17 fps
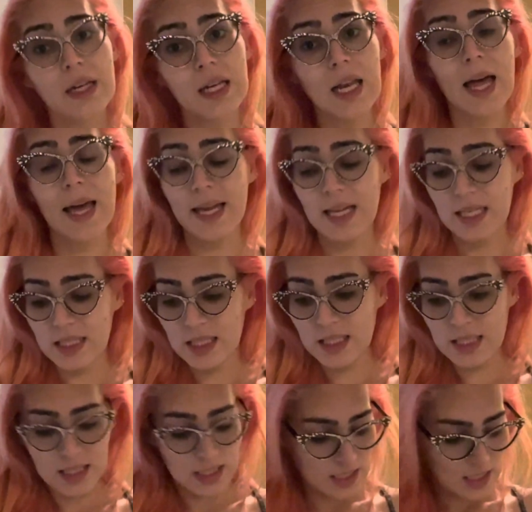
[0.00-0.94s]

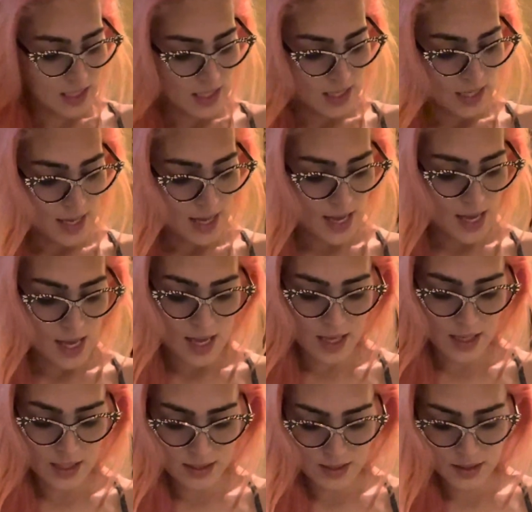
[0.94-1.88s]
light
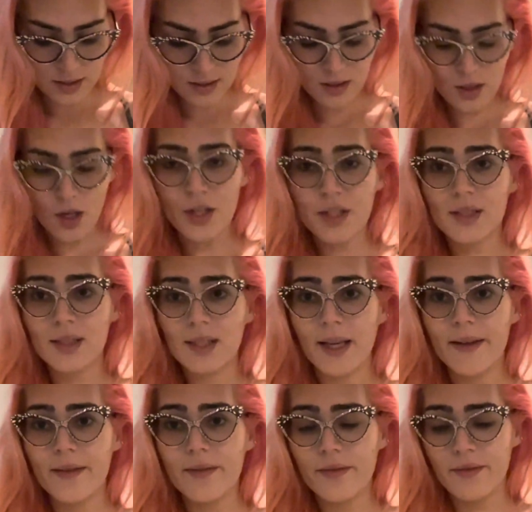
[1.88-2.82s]
and it's starting to
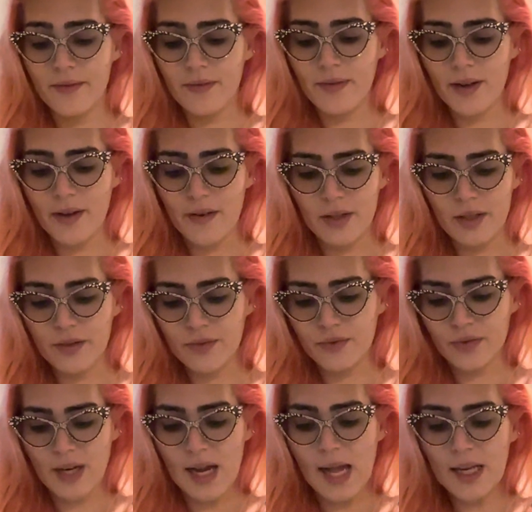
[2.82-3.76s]
get very
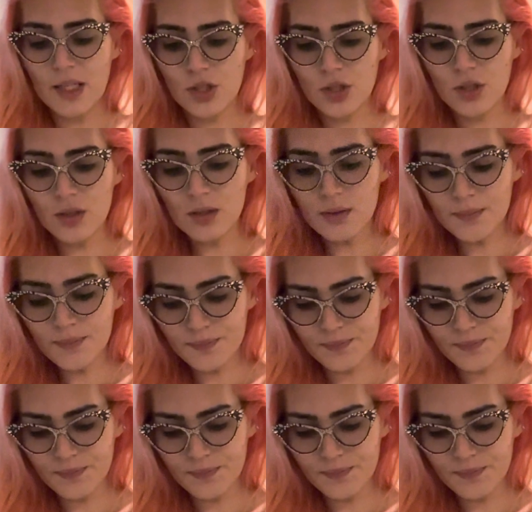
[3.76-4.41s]
fragile